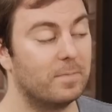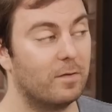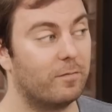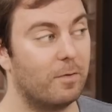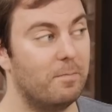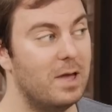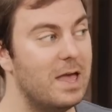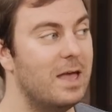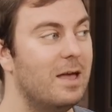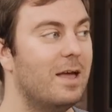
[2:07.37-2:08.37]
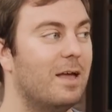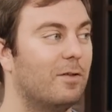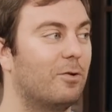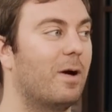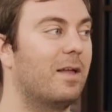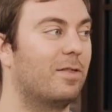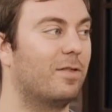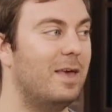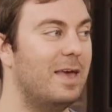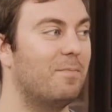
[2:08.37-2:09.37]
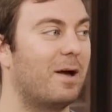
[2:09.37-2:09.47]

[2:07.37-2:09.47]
for me, in the grand scheme,